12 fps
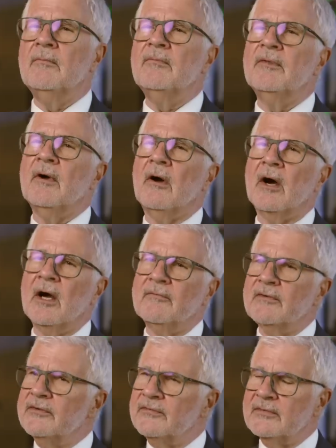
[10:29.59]
The
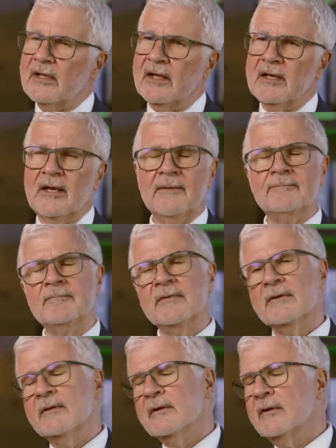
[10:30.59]
Harvard study,
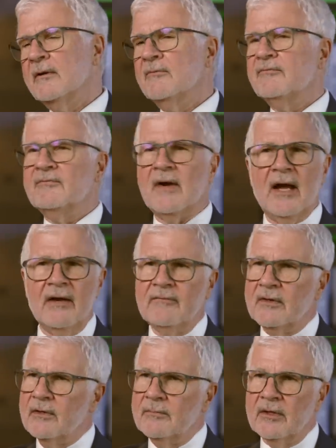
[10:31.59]

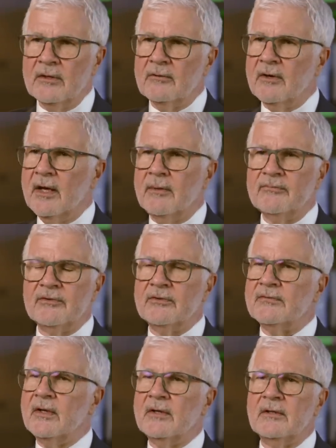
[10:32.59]
500 milligrams
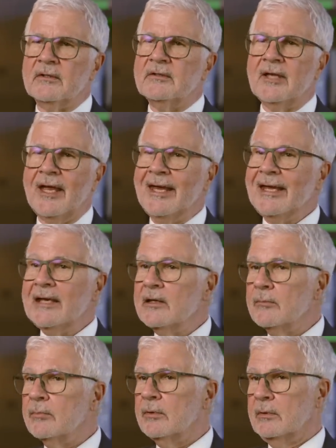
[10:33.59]
is
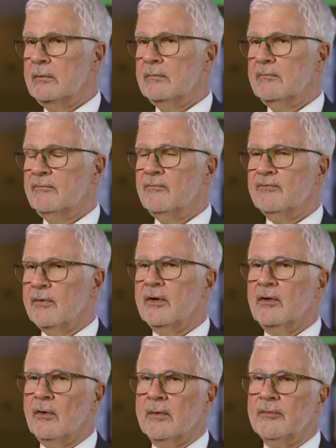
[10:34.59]
unattainable for
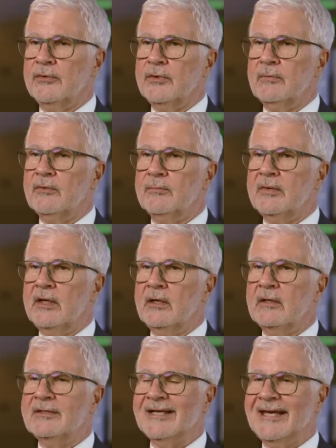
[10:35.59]
a normal human
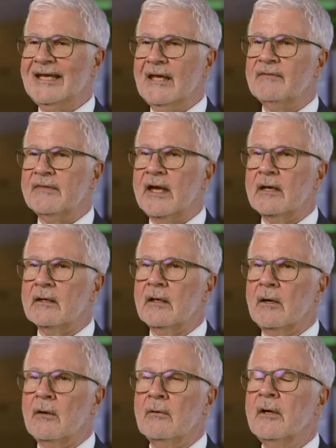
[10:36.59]
being to get that
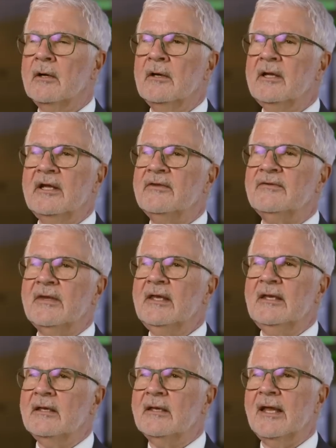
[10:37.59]
low. It's
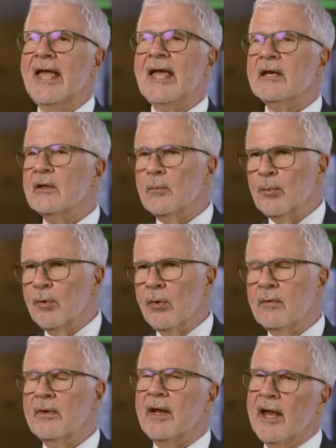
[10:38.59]

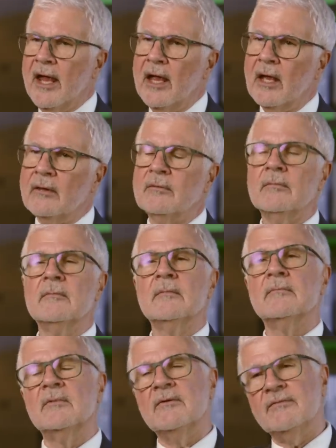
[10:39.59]
inedible, and
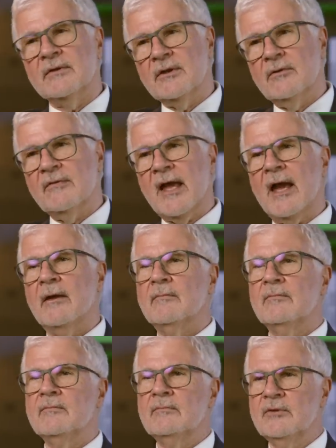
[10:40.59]
if you do
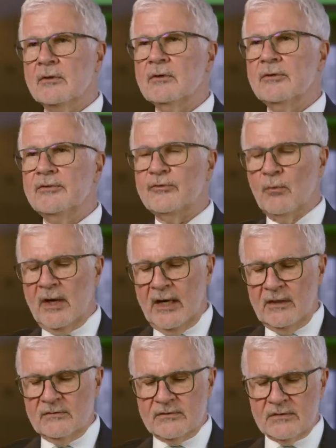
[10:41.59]
that, you'll lose
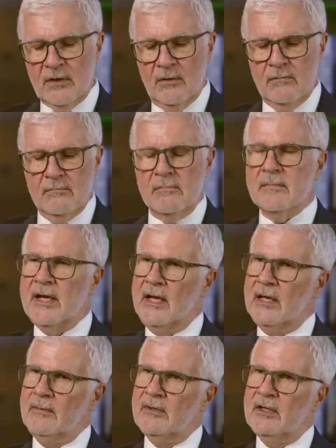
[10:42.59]
weight, so
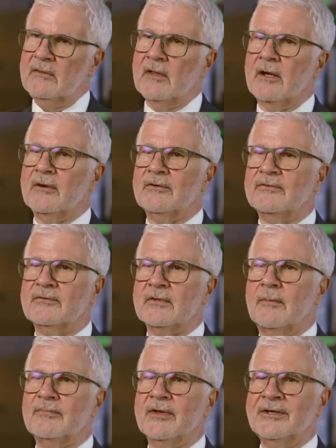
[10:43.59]
maybe there's
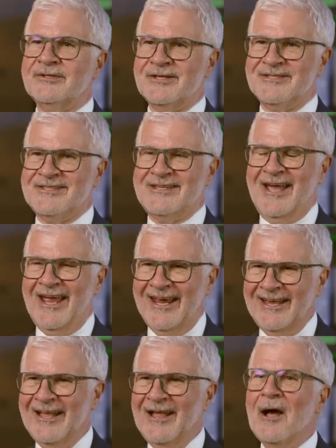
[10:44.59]
something to say
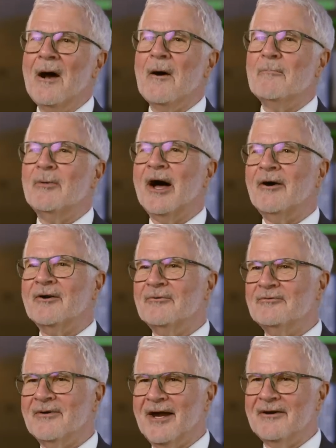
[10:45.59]
about a
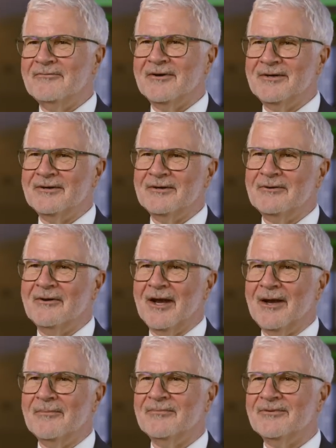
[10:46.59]
500
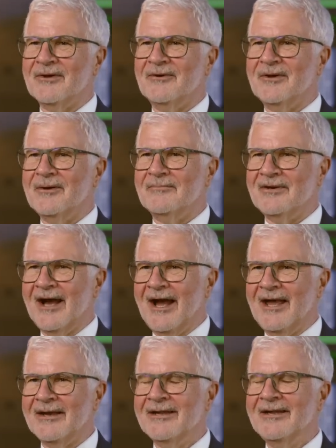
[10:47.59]
gram sodium diet.